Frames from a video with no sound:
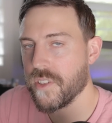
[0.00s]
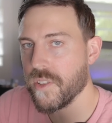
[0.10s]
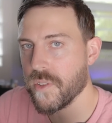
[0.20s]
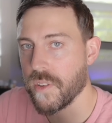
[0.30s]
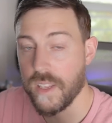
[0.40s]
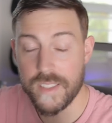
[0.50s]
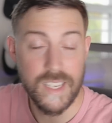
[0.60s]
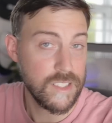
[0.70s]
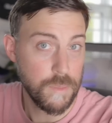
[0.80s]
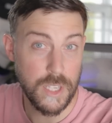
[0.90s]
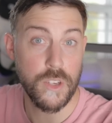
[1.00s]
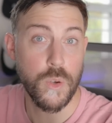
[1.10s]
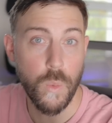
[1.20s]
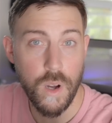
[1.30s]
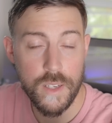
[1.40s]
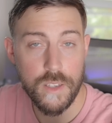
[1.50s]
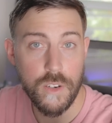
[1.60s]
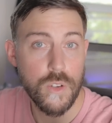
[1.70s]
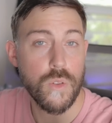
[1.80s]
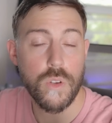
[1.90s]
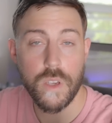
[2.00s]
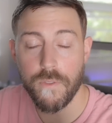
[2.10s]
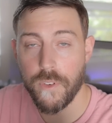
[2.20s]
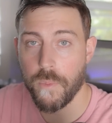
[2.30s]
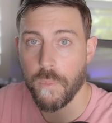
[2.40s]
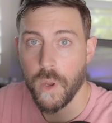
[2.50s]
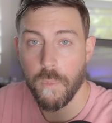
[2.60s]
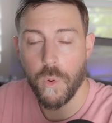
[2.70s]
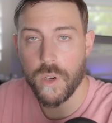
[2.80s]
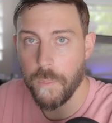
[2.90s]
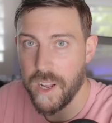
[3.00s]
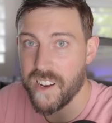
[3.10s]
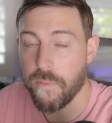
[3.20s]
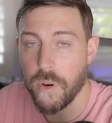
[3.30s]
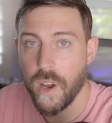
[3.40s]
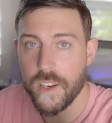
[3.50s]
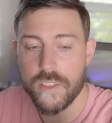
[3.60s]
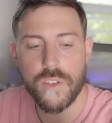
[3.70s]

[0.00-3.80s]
Do you is that something you want? Are you looking for more competitive products?